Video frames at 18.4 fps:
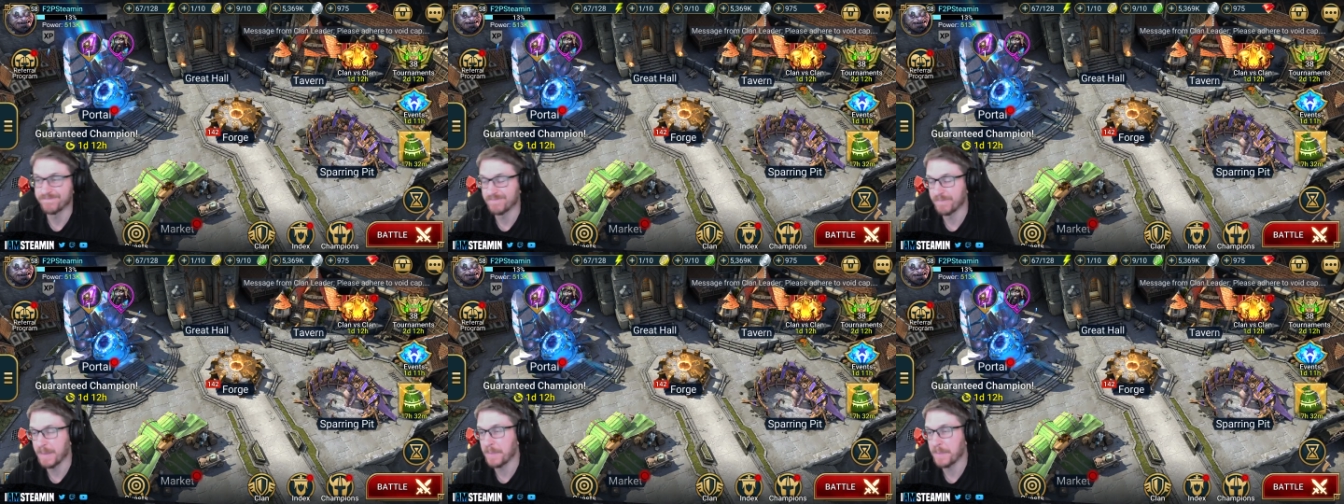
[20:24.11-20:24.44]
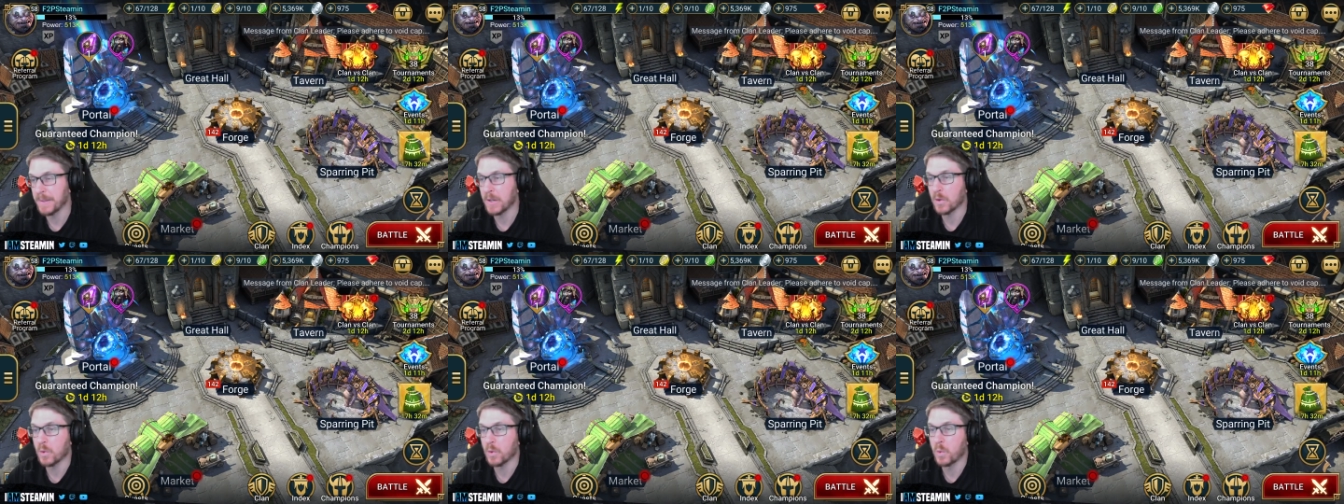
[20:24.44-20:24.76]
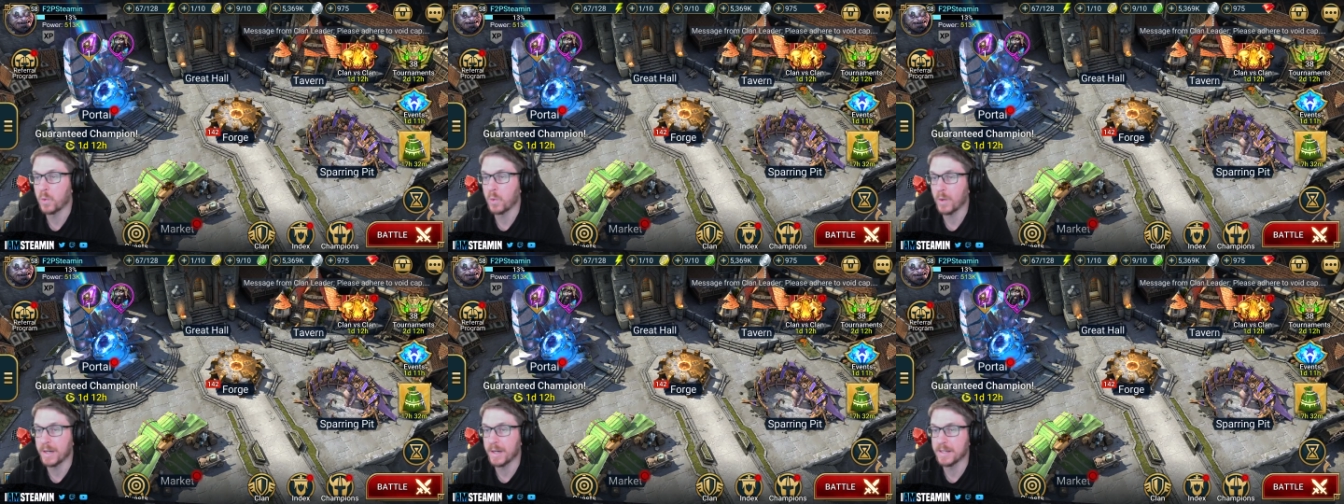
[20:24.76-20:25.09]
Maybe not
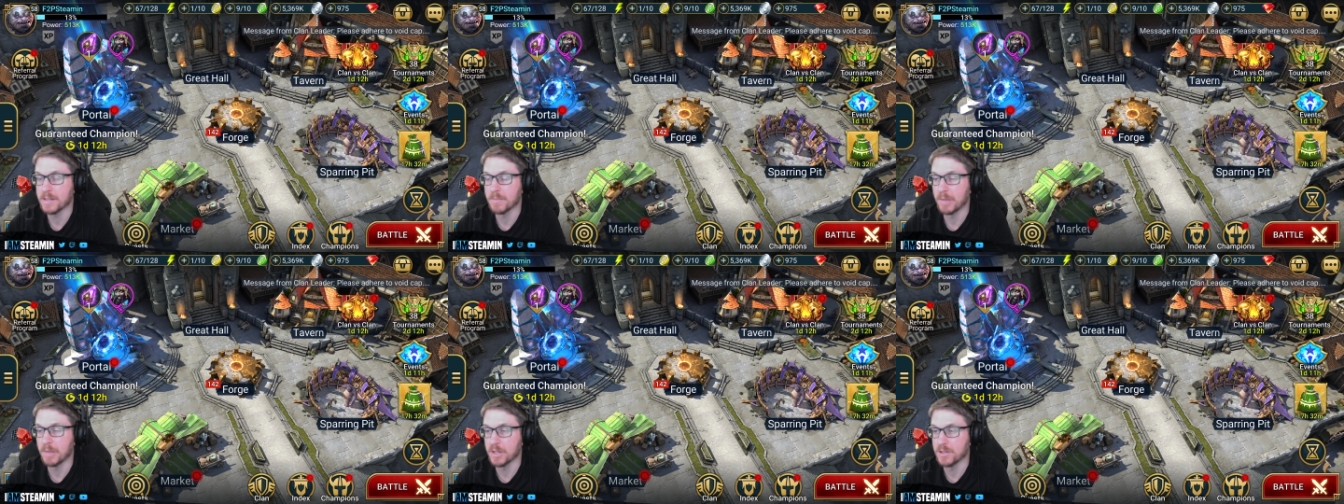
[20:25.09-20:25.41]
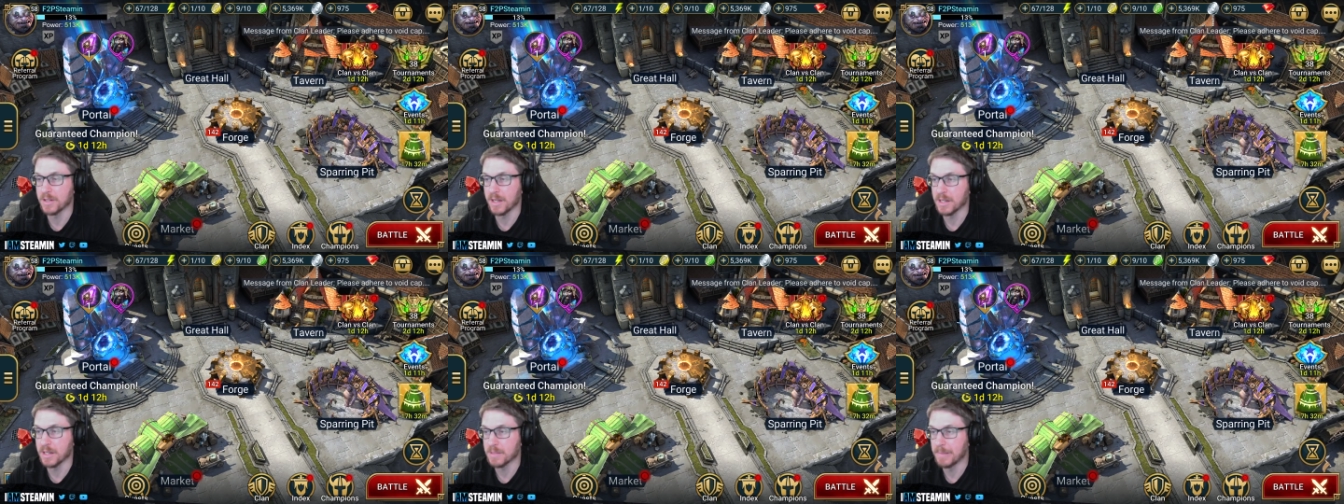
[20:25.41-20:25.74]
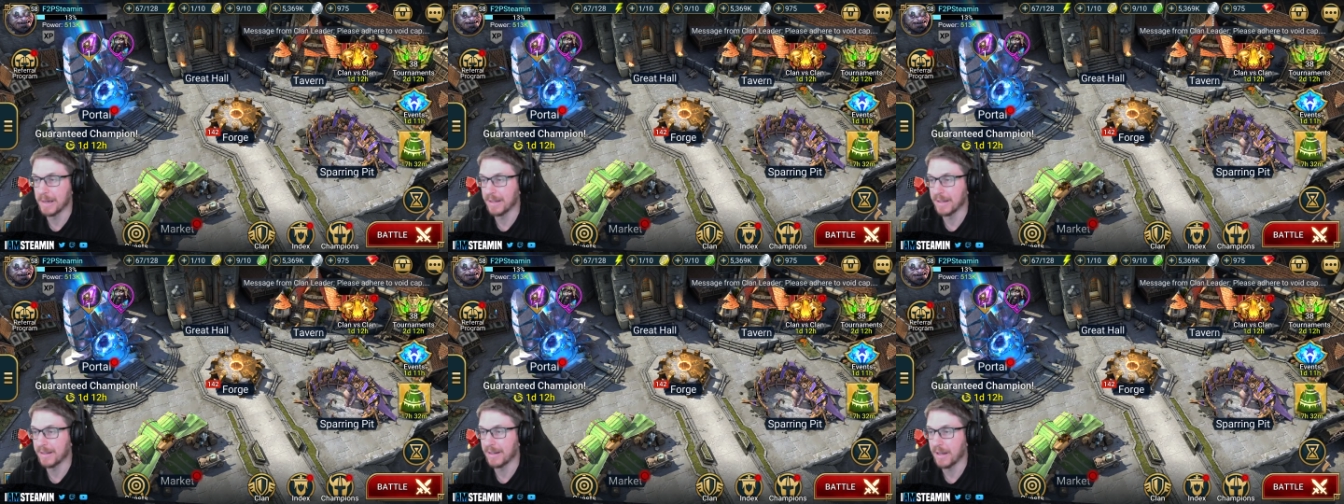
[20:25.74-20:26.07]
quite as much as I
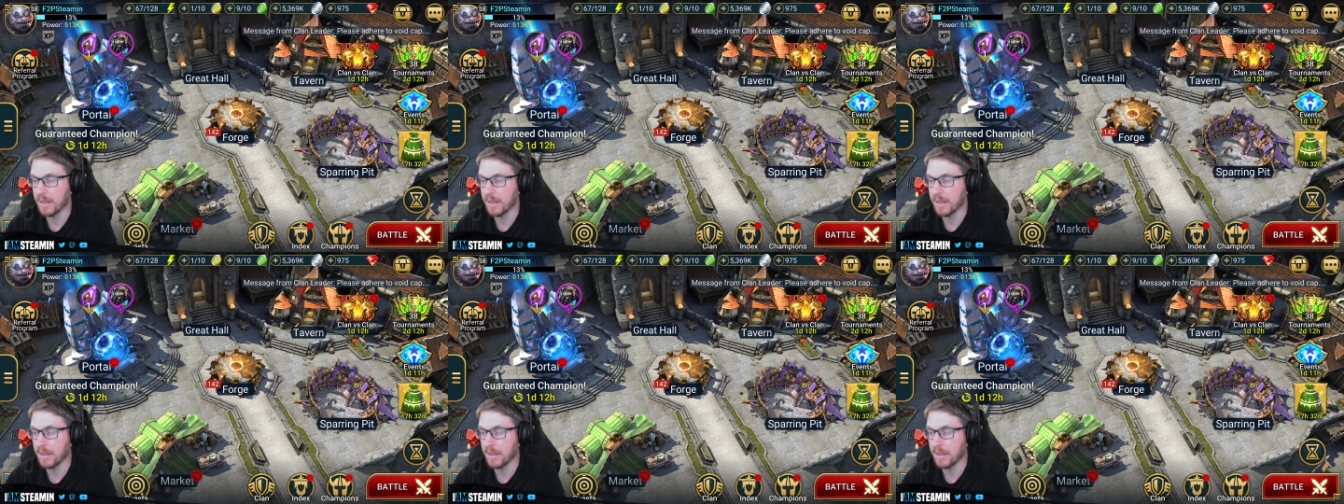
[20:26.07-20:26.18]
expected.